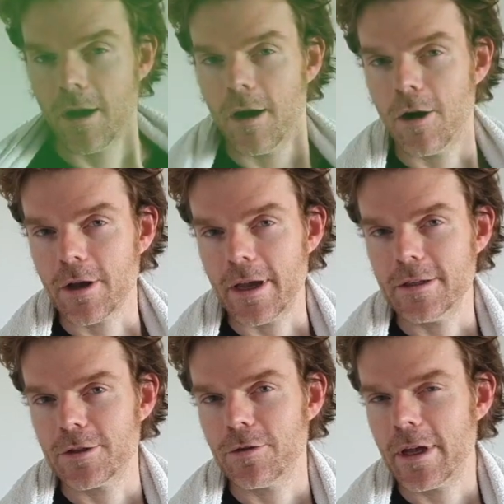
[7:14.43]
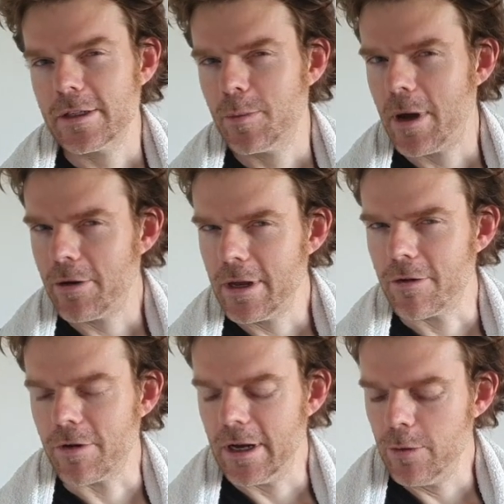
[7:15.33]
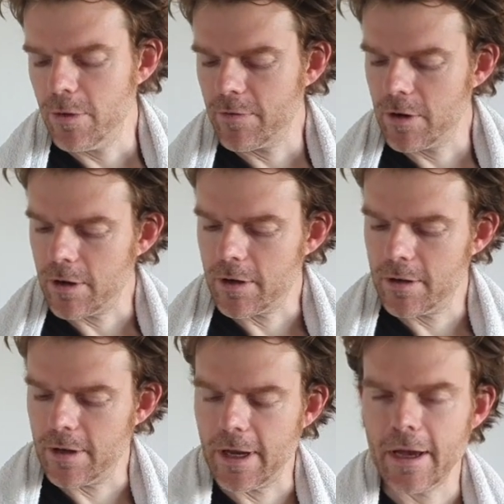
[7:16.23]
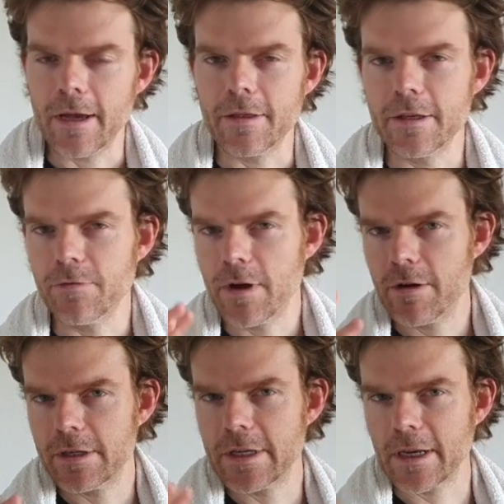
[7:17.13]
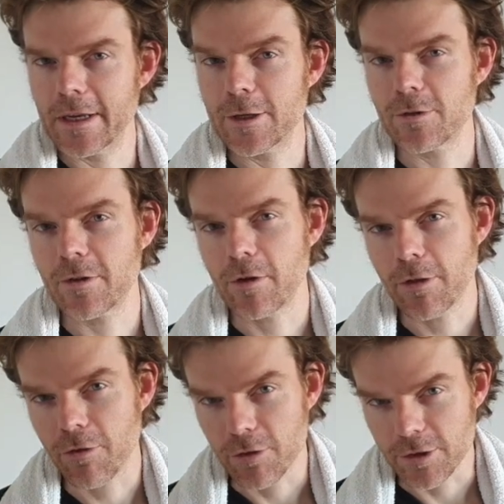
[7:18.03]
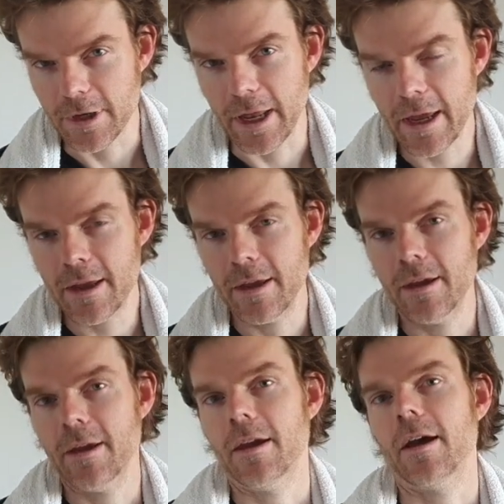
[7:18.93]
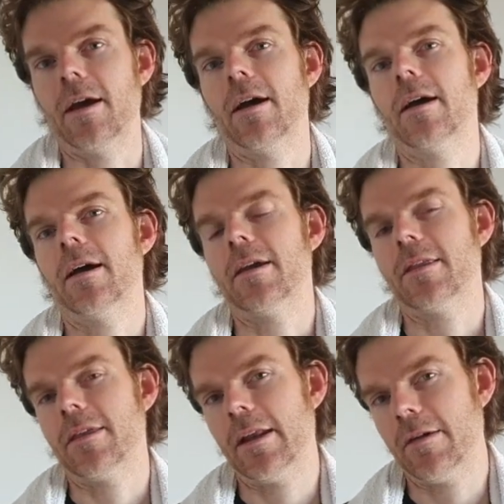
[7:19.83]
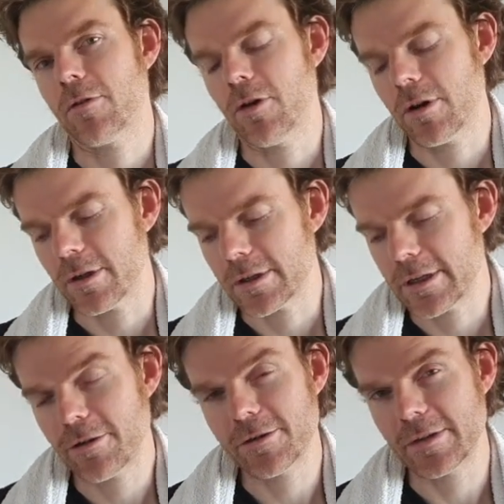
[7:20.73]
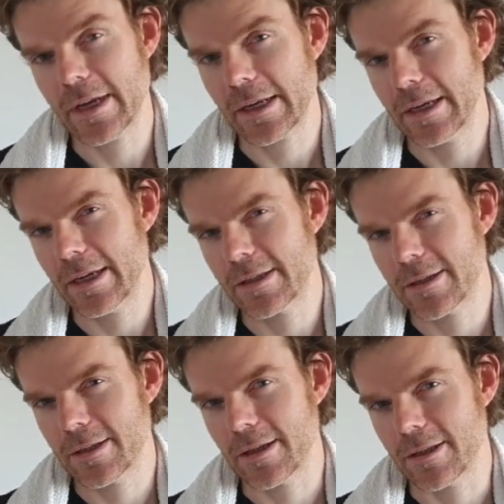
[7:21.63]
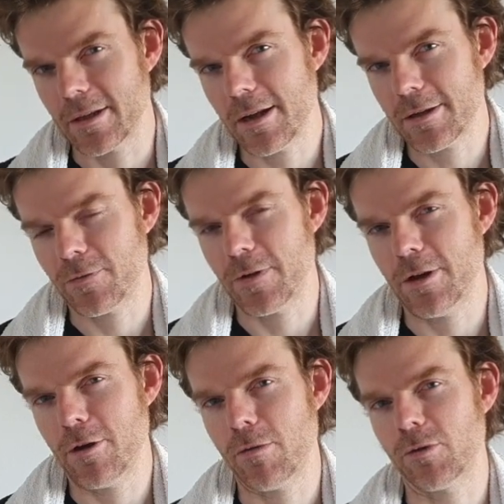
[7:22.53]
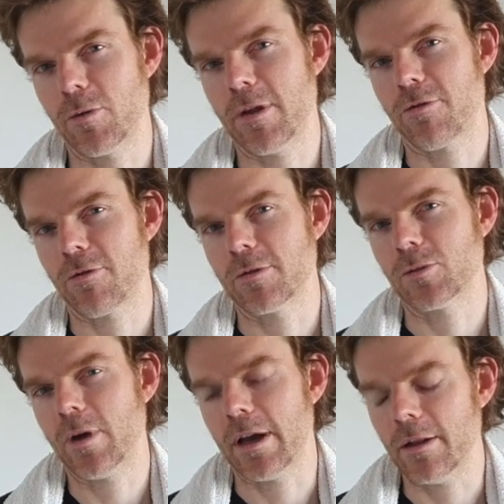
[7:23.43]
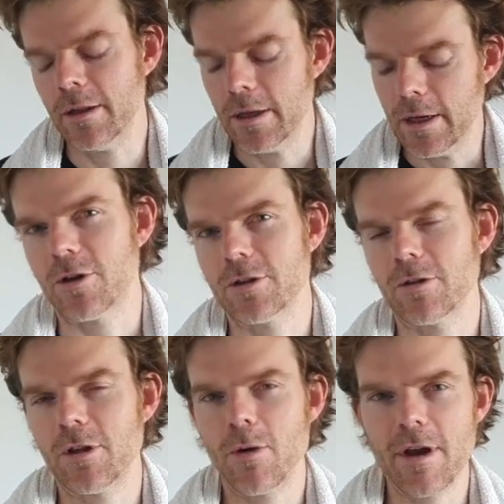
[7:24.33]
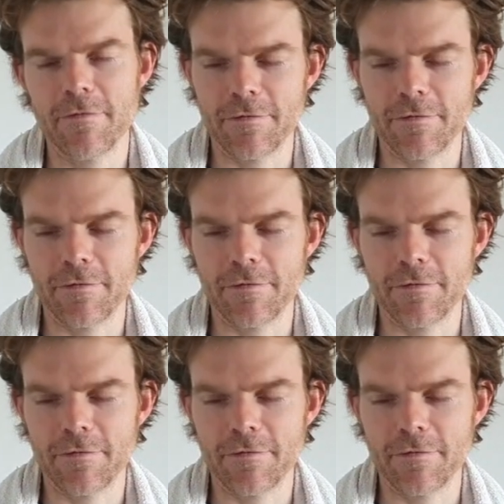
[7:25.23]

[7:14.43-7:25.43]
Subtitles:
Okay, so that's about it really. We've got these various techniques which I've gone through today. Then I've got a series of techniques in the last video which we went through as well. Because although I've